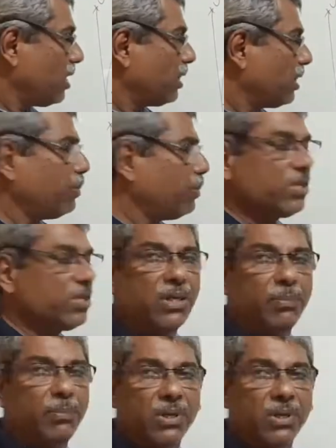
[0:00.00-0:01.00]
That means
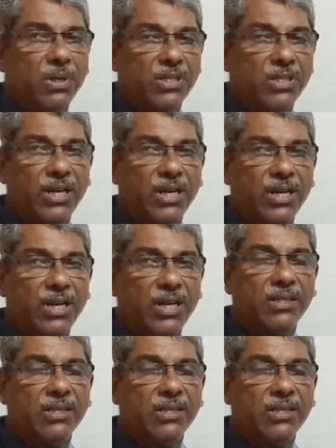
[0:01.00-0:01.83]
the person is